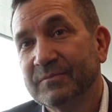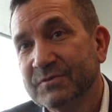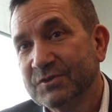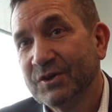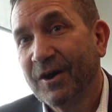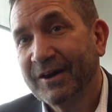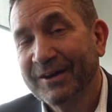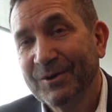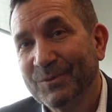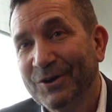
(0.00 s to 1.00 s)

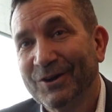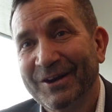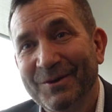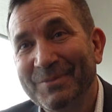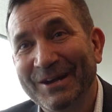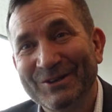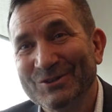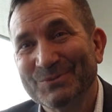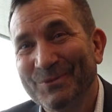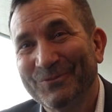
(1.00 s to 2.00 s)
starting, and we were in a meeting
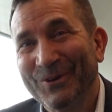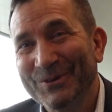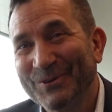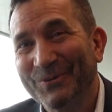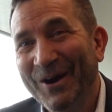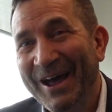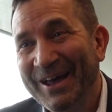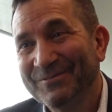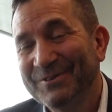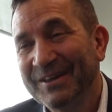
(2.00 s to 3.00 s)
just before you
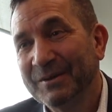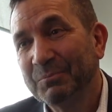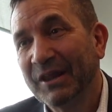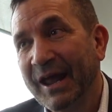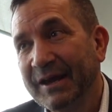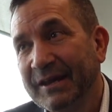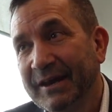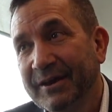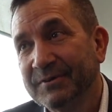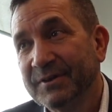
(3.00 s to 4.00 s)
arrived, planning
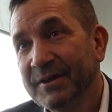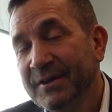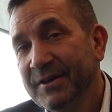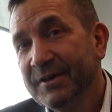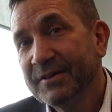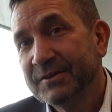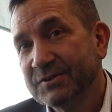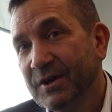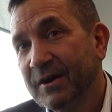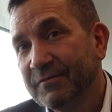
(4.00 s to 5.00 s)
out the
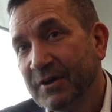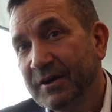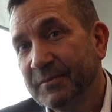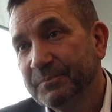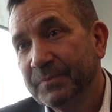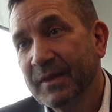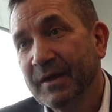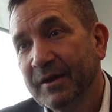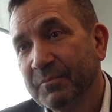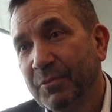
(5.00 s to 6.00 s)
start of a
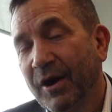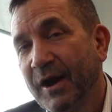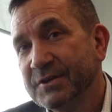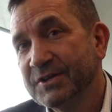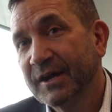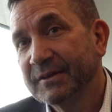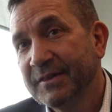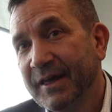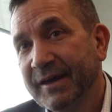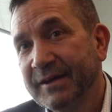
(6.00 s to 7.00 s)
project
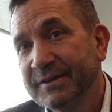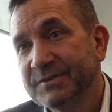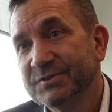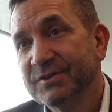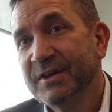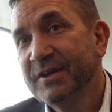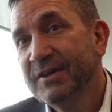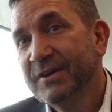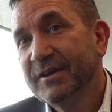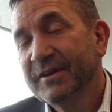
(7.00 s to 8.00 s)
that is
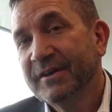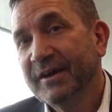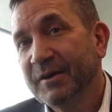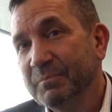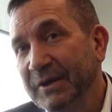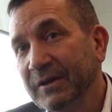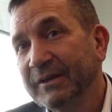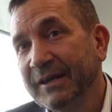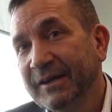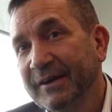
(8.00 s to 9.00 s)

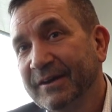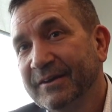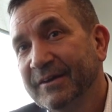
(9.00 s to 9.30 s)
building